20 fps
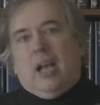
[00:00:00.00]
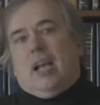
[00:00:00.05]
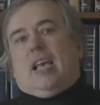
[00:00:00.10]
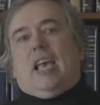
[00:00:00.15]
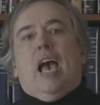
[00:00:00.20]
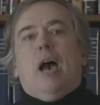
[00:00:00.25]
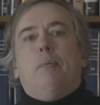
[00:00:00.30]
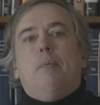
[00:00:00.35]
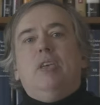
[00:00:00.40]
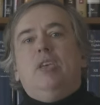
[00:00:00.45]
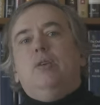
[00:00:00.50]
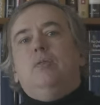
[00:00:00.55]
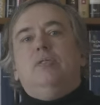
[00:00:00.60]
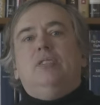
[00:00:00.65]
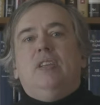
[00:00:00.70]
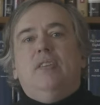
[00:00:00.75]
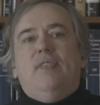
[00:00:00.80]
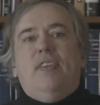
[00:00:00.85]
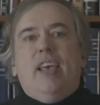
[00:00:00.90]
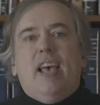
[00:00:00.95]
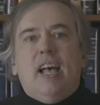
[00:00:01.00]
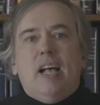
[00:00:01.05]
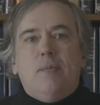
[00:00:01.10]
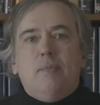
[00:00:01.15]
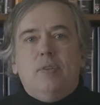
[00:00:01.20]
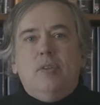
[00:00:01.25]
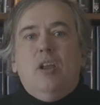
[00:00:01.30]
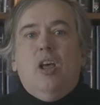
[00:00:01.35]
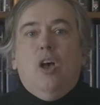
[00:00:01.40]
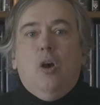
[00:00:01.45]
can we use
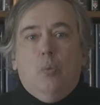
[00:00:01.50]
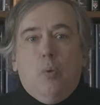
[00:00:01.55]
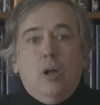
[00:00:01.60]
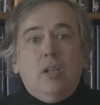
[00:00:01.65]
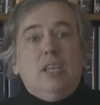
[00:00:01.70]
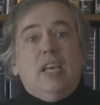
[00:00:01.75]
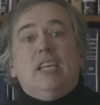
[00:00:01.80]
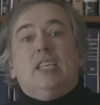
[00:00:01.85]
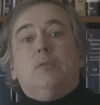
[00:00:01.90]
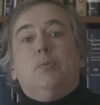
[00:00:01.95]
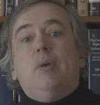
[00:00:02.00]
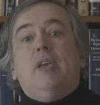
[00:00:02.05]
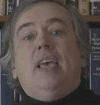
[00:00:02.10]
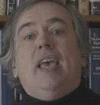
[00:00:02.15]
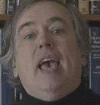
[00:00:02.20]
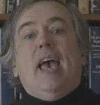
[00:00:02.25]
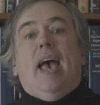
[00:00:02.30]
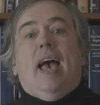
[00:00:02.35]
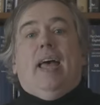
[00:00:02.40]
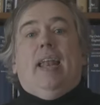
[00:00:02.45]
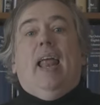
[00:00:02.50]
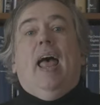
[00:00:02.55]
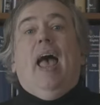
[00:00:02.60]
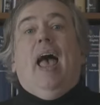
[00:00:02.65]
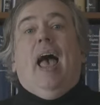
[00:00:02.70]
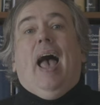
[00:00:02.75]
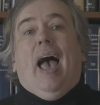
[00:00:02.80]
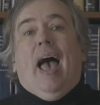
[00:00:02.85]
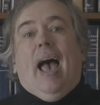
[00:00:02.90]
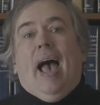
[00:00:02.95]
Diffie-Hellman? Well, yes, we can.
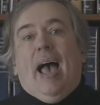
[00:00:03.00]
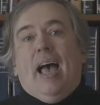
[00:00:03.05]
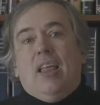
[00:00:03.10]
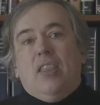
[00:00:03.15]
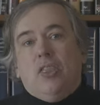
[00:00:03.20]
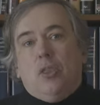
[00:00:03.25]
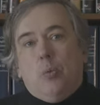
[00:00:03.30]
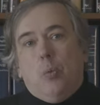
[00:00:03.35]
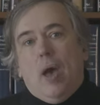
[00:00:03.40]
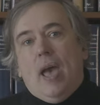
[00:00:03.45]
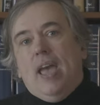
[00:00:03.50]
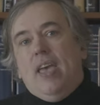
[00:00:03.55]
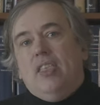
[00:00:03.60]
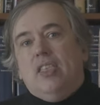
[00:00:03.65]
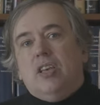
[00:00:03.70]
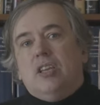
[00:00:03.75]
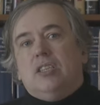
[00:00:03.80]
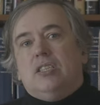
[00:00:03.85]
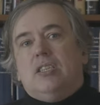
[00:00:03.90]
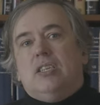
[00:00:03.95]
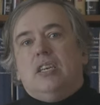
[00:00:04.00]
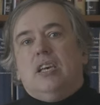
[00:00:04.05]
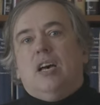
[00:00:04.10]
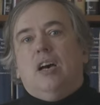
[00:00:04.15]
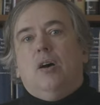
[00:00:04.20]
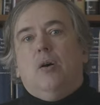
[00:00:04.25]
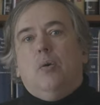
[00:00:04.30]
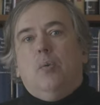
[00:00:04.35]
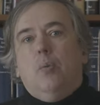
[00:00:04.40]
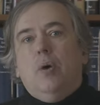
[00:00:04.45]
And the way that
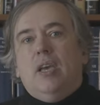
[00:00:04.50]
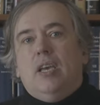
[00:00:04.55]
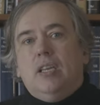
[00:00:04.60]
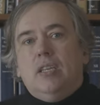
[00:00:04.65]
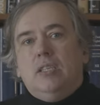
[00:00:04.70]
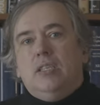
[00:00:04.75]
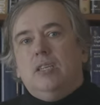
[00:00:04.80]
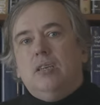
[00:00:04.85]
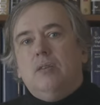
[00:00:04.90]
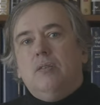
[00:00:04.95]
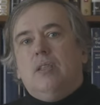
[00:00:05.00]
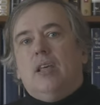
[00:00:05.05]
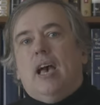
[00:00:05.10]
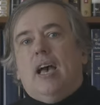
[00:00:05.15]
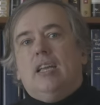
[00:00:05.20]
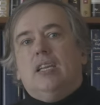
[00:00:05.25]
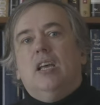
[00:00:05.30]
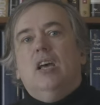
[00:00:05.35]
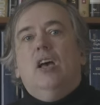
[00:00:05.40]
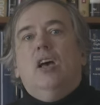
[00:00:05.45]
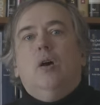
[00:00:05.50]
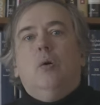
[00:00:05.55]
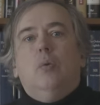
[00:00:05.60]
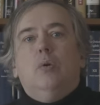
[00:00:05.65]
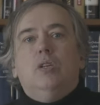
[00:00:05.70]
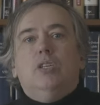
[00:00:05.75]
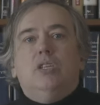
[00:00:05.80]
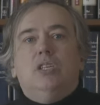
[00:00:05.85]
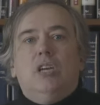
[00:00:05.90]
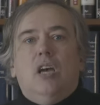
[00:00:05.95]
uh, we can do that
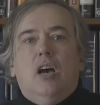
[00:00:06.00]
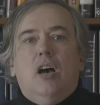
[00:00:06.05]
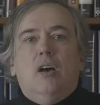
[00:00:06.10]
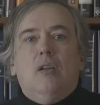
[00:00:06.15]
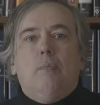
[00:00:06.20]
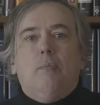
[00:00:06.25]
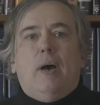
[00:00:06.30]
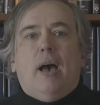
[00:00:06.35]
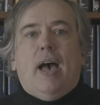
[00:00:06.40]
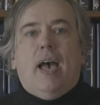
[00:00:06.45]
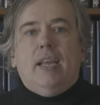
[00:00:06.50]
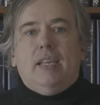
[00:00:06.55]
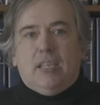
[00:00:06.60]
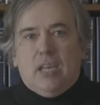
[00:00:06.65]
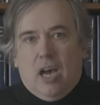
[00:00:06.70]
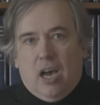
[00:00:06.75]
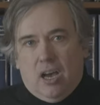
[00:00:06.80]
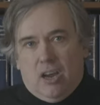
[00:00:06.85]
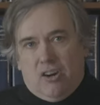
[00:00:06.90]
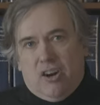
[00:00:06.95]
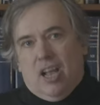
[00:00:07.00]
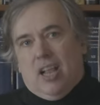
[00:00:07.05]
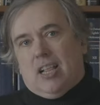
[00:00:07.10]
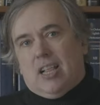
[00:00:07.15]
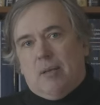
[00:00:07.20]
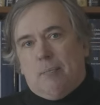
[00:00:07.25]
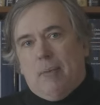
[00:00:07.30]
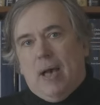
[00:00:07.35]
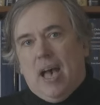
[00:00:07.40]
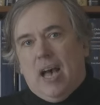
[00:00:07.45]
was shown by Taher
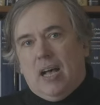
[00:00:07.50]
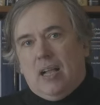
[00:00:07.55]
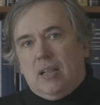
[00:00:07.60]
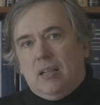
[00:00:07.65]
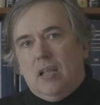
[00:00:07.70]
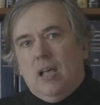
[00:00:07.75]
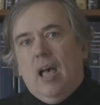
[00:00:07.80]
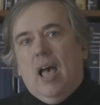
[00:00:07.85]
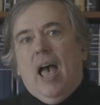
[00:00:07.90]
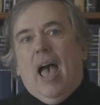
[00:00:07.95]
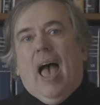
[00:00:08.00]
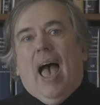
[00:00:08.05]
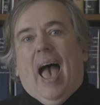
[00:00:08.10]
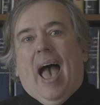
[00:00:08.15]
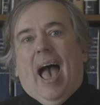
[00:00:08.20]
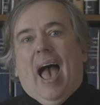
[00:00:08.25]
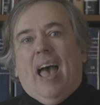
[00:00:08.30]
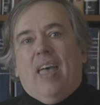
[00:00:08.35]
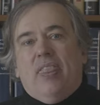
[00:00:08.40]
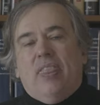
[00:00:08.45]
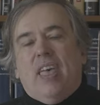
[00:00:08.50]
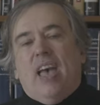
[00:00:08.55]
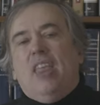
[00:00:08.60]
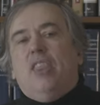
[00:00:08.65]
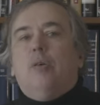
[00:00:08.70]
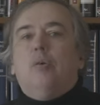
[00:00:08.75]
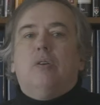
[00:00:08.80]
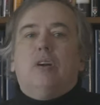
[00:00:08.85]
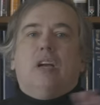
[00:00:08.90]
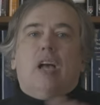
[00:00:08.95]
El-Gamal, and then
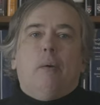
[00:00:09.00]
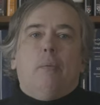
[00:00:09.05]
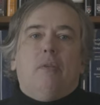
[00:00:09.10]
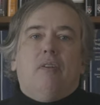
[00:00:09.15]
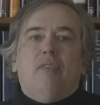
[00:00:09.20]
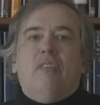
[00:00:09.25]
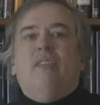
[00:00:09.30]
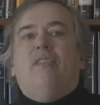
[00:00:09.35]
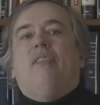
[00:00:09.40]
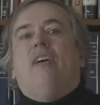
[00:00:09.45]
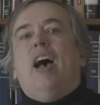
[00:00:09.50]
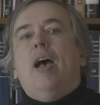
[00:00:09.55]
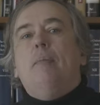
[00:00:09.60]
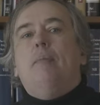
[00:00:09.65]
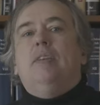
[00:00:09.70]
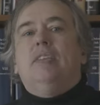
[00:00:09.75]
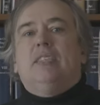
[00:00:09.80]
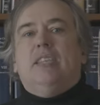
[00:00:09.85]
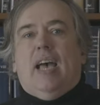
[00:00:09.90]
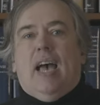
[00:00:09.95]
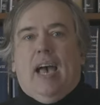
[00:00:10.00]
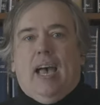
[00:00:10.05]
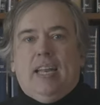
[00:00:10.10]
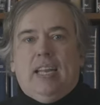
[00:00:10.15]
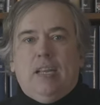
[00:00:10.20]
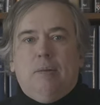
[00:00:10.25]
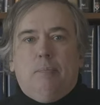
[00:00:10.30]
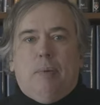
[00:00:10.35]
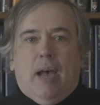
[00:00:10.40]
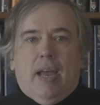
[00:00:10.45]
there were a couple of refinements
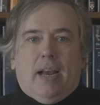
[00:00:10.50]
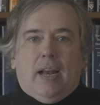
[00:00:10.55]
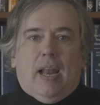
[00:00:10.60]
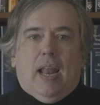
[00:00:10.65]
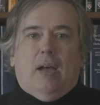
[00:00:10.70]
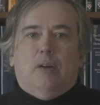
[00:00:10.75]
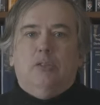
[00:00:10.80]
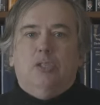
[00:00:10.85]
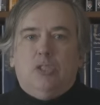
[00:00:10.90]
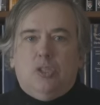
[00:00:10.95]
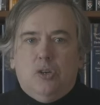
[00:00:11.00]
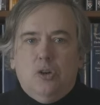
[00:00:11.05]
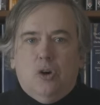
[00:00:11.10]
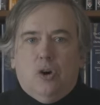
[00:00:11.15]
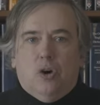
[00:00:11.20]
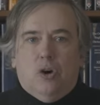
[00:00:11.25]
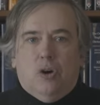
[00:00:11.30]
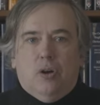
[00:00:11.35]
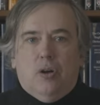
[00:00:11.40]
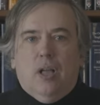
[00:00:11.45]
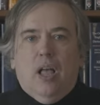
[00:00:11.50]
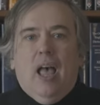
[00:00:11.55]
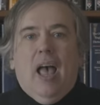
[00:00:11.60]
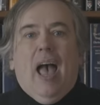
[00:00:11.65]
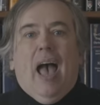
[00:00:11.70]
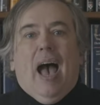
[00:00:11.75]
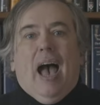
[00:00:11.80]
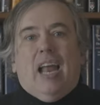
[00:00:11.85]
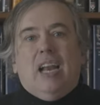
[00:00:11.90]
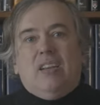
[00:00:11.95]
added by Klaus Schnorr.
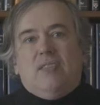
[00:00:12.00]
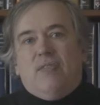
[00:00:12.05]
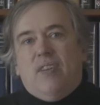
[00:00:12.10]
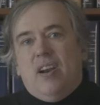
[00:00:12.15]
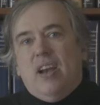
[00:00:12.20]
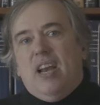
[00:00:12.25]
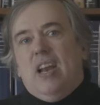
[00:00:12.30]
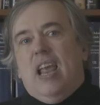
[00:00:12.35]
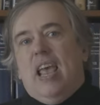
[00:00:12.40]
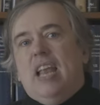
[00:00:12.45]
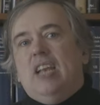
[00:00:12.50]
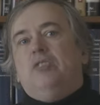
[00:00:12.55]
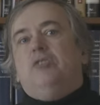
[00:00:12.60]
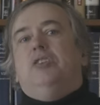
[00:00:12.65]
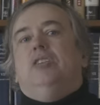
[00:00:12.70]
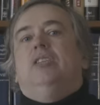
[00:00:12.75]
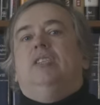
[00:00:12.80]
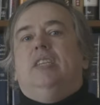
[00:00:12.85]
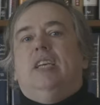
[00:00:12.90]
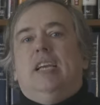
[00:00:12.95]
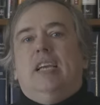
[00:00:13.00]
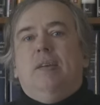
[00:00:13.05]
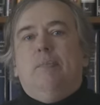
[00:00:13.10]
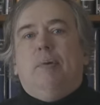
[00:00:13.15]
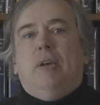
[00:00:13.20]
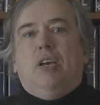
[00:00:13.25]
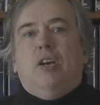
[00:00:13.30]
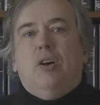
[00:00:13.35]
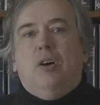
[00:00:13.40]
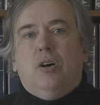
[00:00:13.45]
And it's very interesting
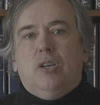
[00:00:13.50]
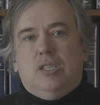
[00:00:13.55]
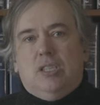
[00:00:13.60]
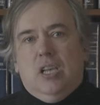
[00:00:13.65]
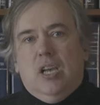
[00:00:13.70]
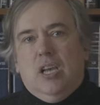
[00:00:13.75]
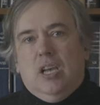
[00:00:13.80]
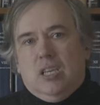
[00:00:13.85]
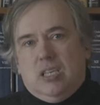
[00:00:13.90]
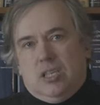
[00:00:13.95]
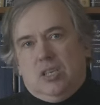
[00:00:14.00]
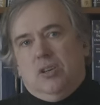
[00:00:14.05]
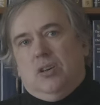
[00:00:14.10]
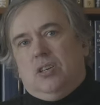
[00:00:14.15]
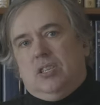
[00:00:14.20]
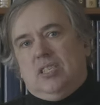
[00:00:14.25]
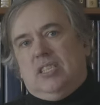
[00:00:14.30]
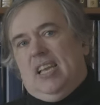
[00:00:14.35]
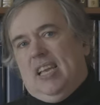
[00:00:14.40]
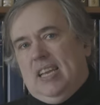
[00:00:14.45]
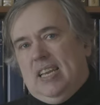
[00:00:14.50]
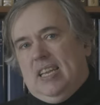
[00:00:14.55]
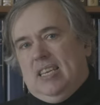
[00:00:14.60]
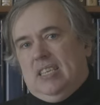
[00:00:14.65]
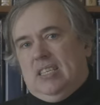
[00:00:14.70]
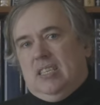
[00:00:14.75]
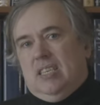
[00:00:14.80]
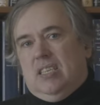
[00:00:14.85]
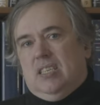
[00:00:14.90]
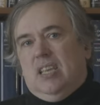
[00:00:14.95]
because Schnorr's
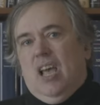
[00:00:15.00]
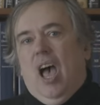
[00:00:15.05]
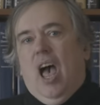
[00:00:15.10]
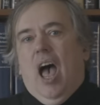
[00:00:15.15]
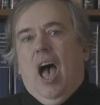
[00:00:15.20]
signatures